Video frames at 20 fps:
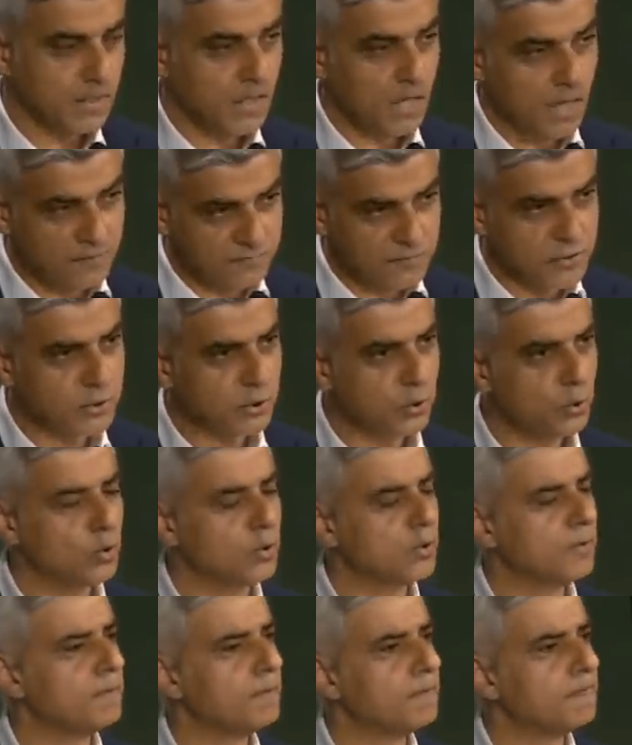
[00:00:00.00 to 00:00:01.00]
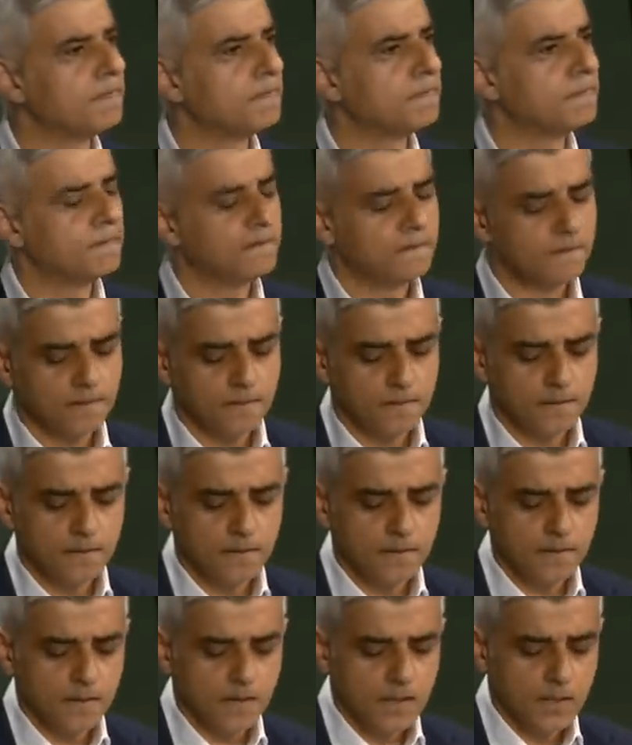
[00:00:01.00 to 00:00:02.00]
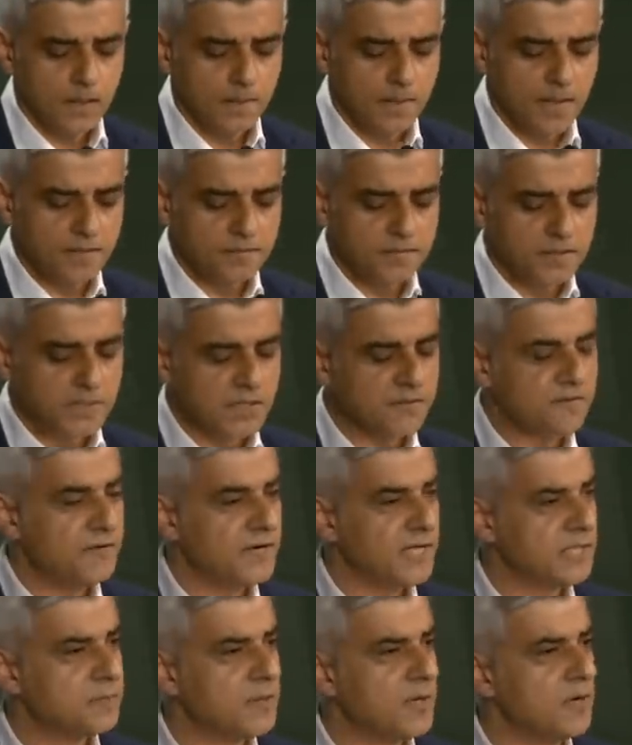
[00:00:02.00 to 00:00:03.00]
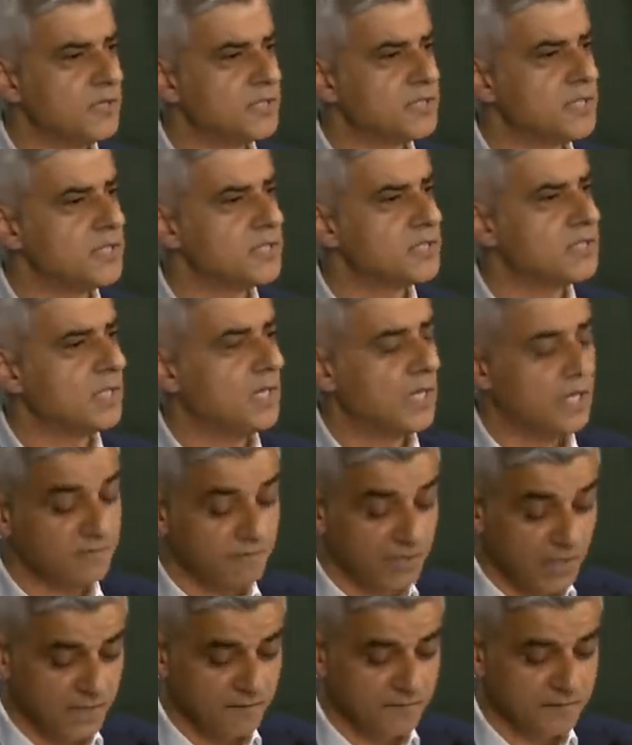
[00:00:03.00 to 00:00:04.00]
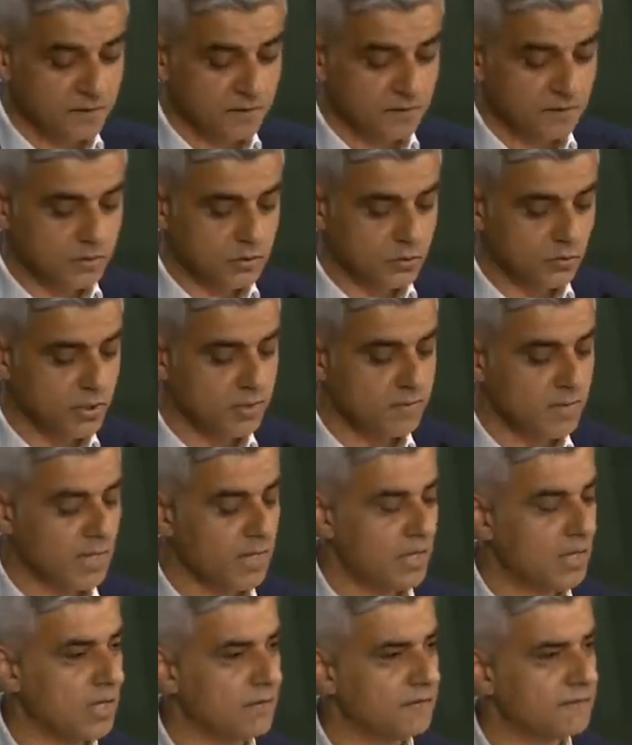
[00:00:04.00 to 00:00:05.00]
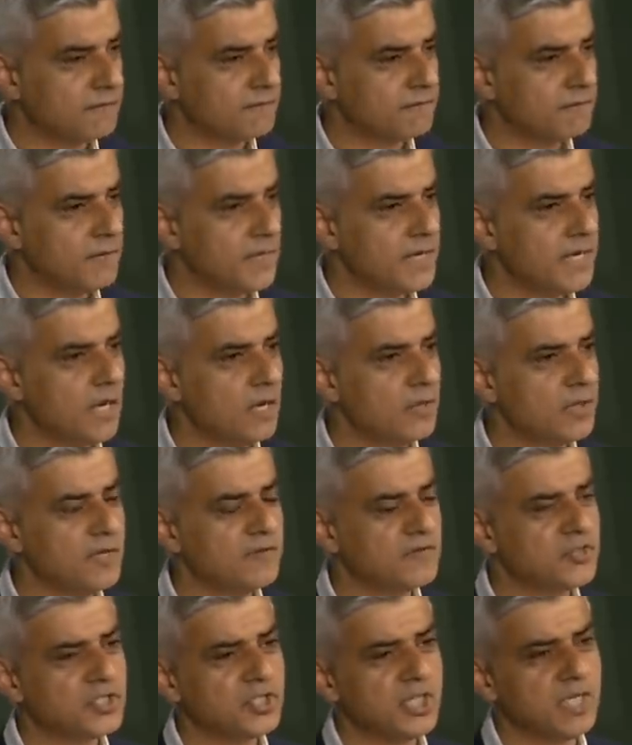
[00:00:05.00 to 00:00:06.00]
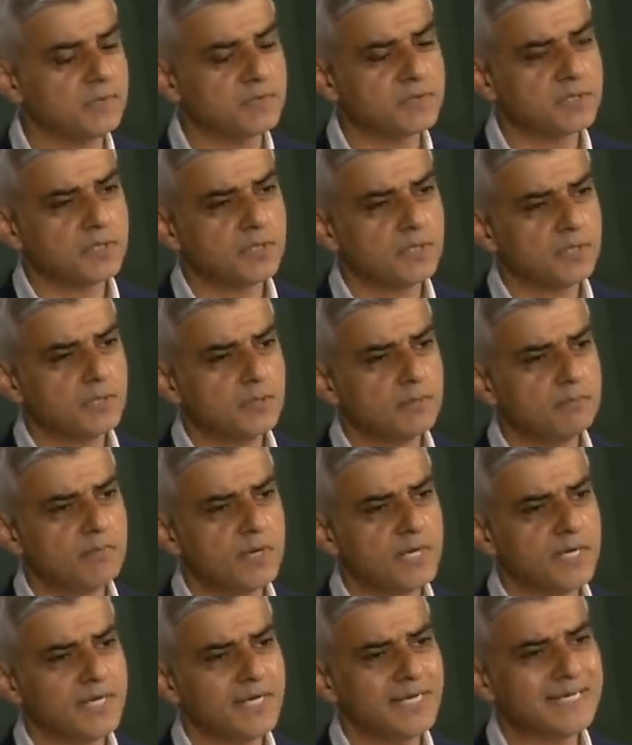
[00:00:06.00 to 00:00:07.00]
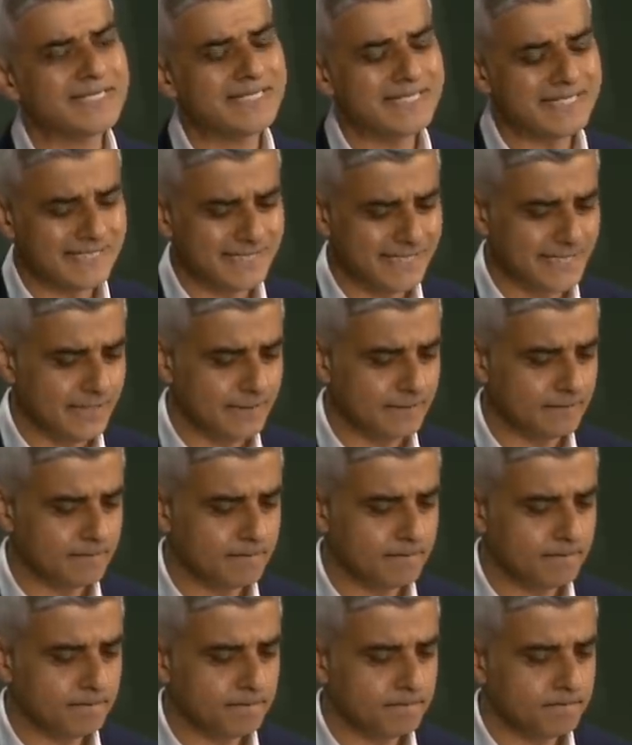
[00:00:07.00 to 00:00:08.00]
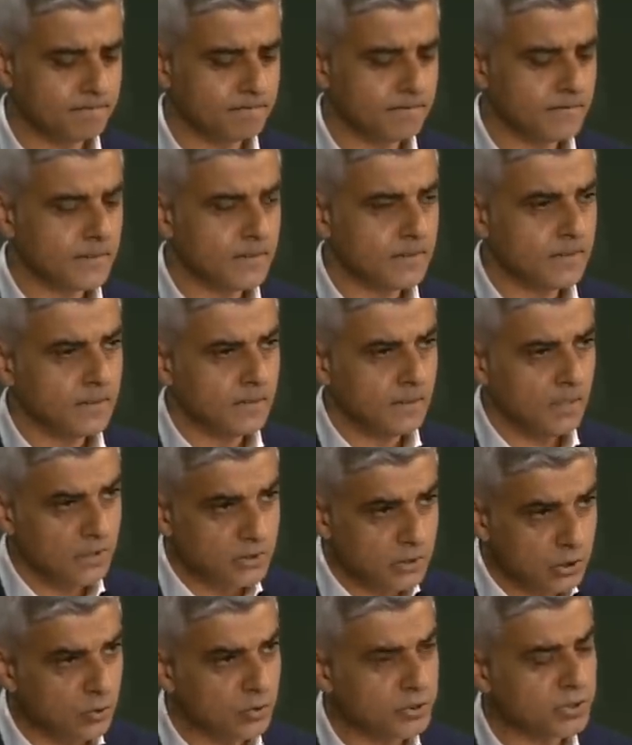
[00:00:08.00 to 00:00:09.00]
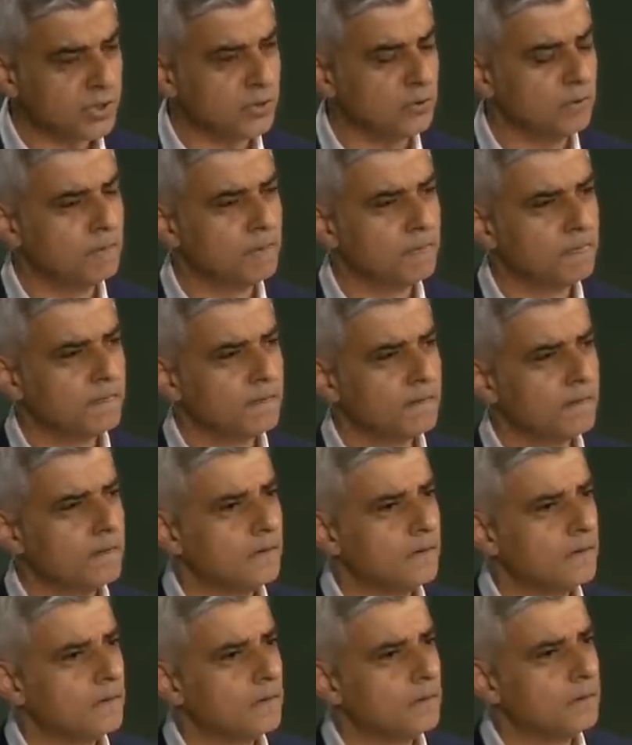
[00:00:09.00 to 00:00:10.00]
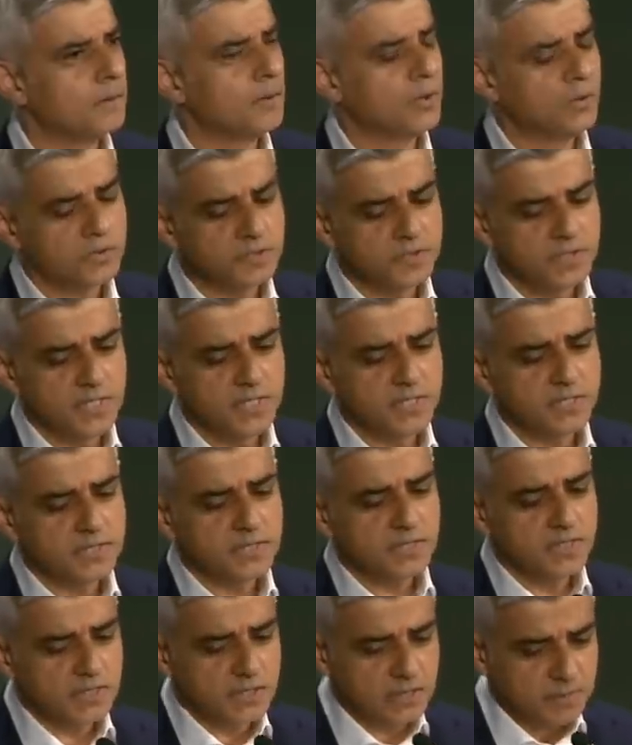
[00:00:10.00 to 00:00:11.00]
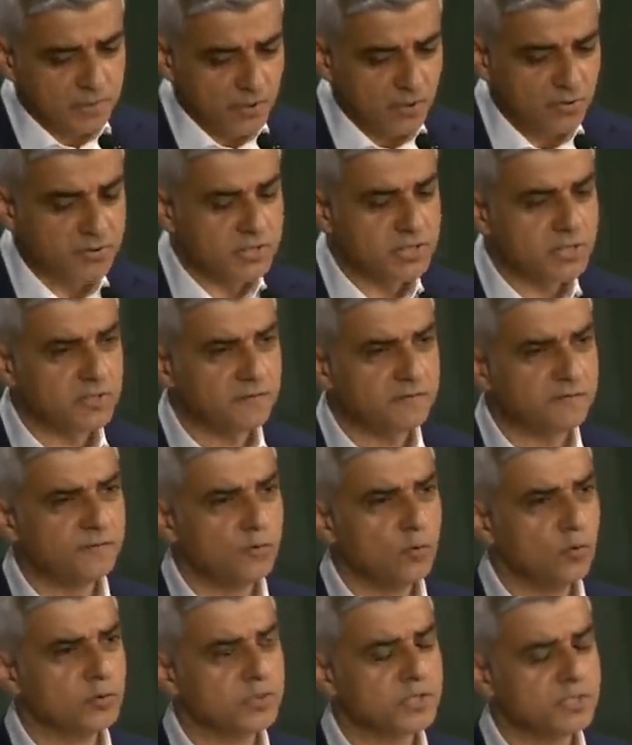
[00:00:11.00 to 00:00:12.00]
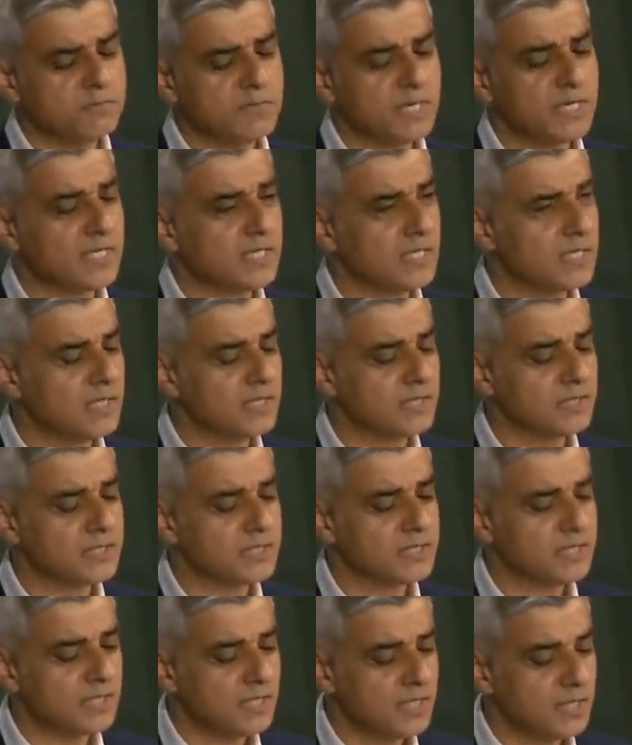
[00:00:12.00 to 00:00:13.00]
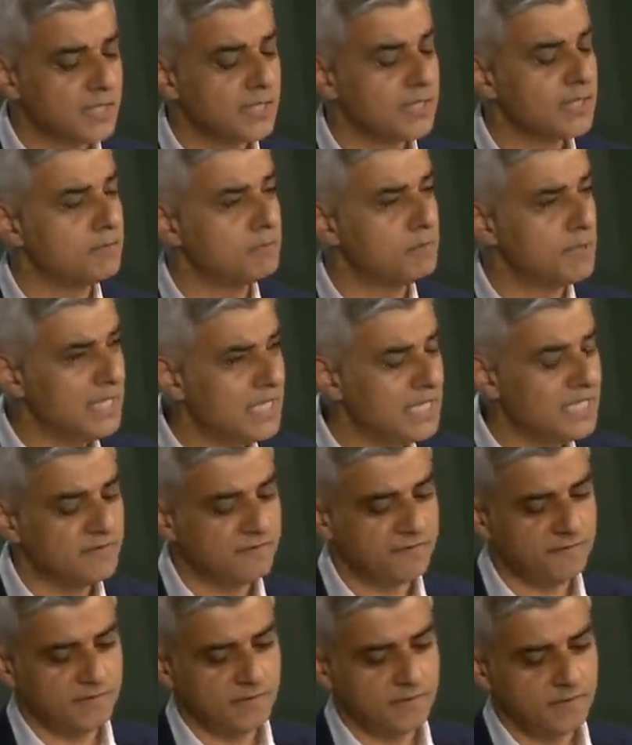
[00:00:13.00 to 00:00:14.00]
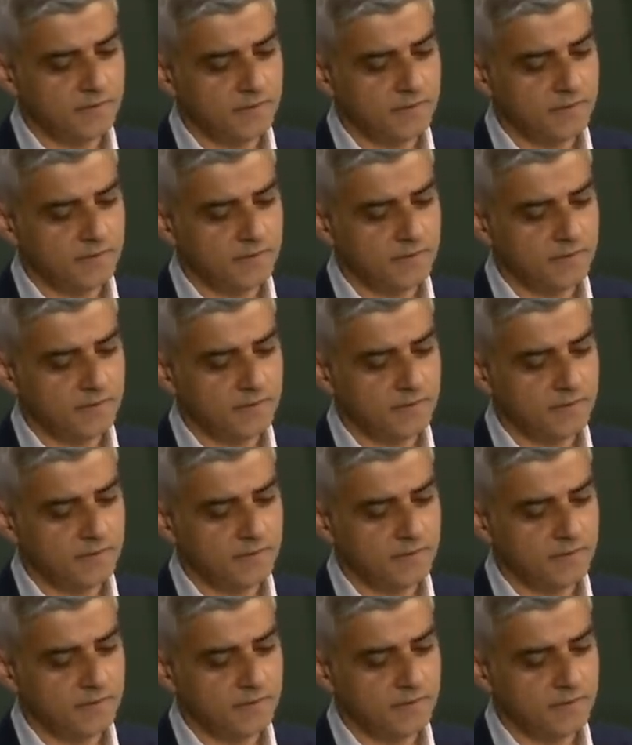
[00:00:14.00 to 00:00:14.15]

I often talk about the different experiences I've lived during my life and how they've shaped my identity. I do so because these experiences have forged my cast iron belief